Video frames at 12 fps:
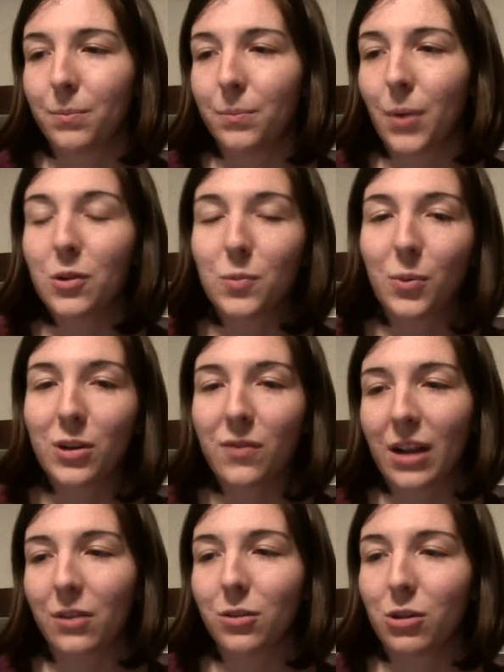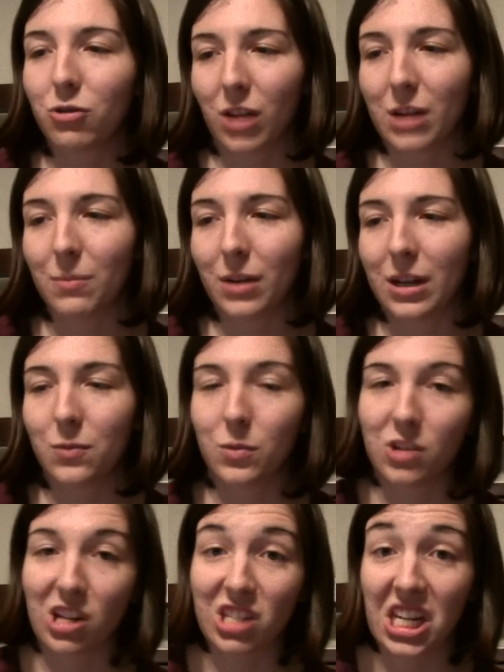Bonus point if I included Train Buddies,
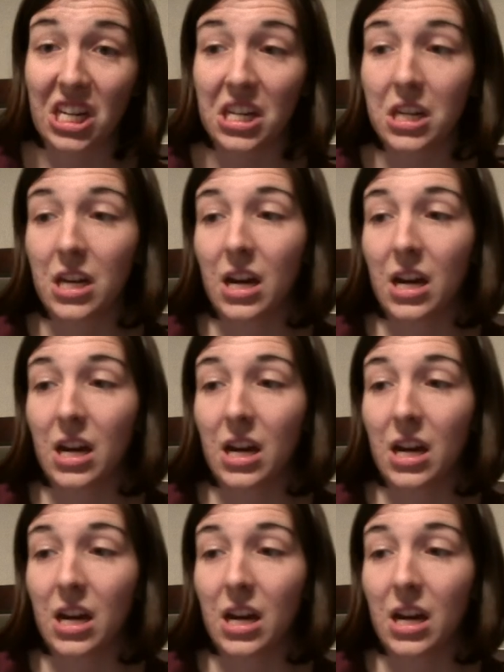which I didn't.